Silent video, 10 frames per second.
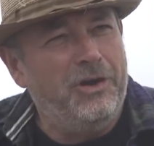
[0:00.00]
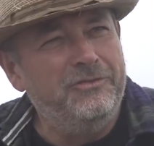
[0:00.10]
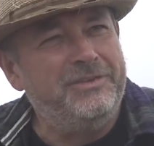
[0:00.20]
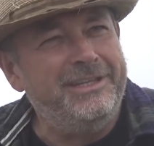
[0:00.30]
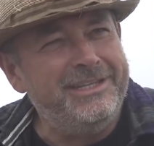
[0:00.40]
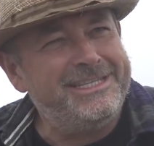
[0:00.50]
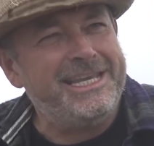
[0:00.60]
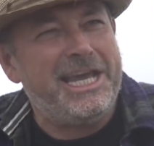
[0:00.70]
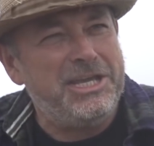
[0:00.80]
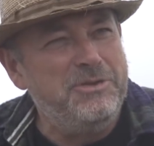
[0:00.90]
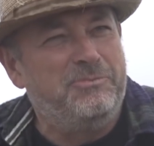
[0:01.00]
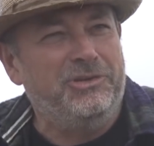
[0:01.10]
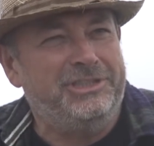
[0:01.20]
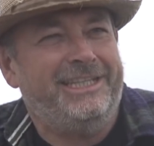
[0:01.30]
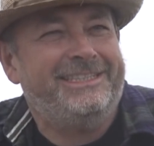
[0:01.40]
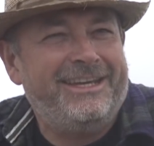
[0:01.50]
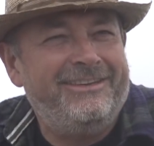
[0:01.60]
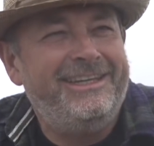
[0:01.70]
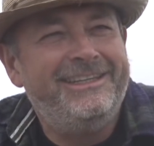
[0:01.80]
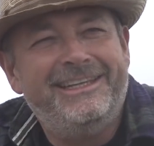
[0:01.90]
archaeology is a great
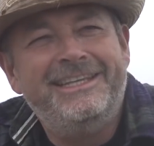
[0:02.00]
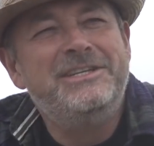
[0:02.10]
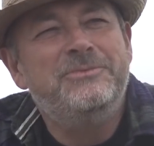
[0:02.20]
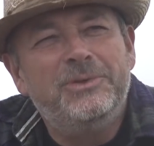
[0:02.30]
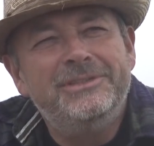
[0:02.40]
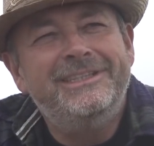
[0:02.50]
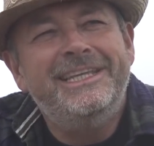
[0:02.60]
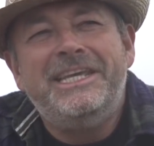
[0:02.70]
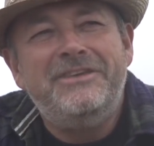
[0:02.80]
way for local